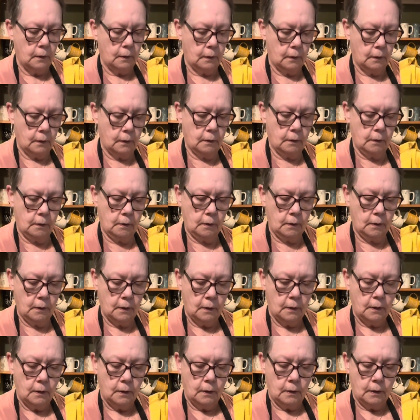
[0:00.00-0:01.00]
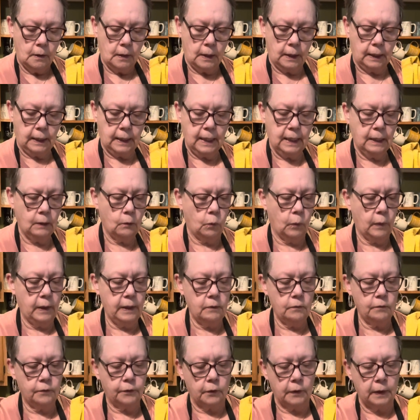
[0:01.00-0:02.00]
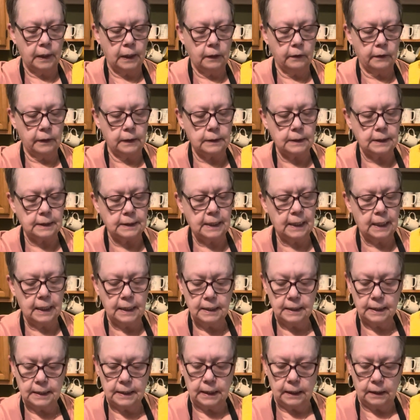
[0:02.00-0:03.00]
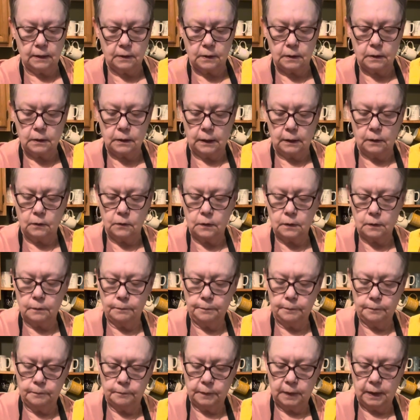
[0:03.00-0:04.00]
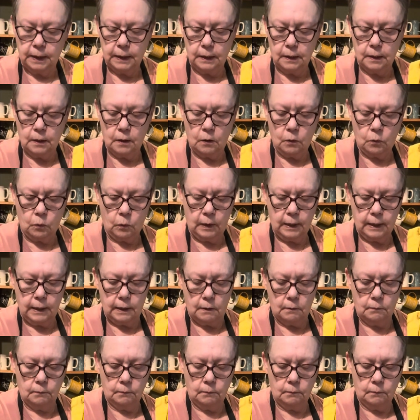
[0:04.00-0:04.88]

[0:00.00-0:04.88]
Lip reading: I can't wait for Eric to taste test this. Cannot wait.